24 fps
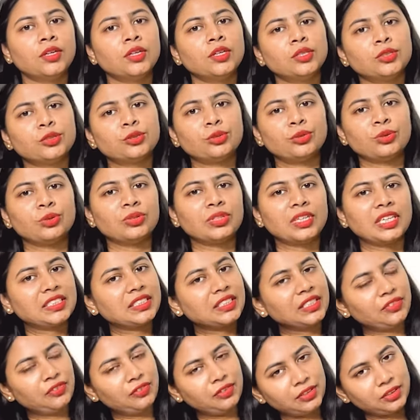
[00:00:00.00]
So that's
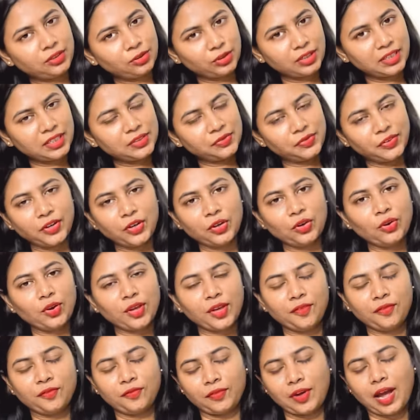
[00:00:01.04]
it for today's video.
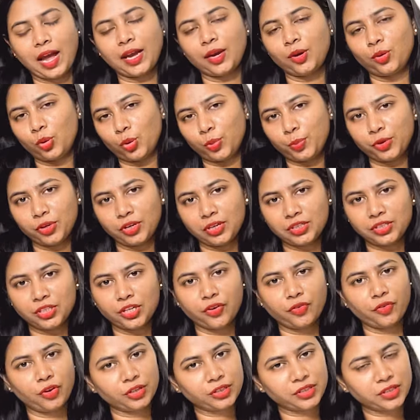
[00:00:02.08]
I hope you enjoyed
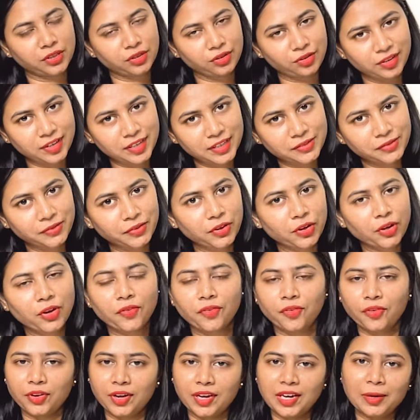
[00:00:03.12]
watching today's video. If
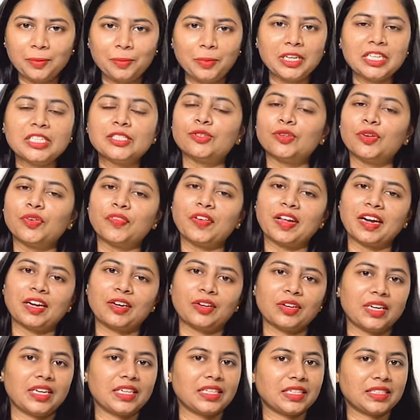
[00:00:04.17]
you did, please don't forget to
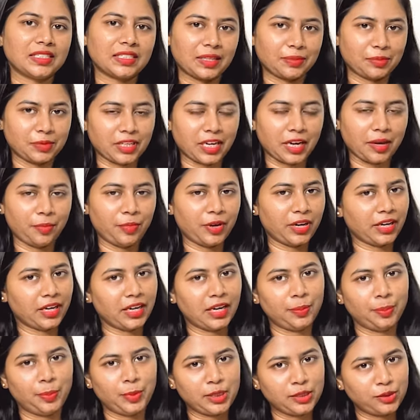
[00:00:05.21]
hit that subscribe button,
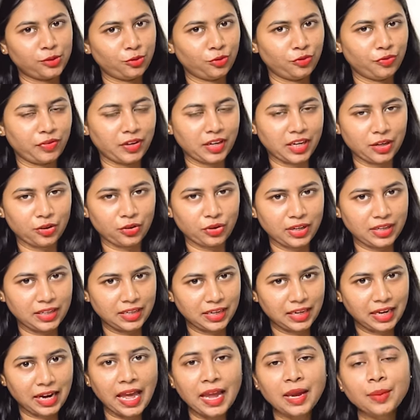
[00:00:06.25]
and please don't forget to hit that
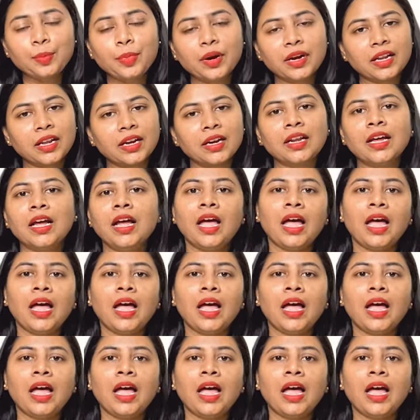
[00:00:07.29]
like button.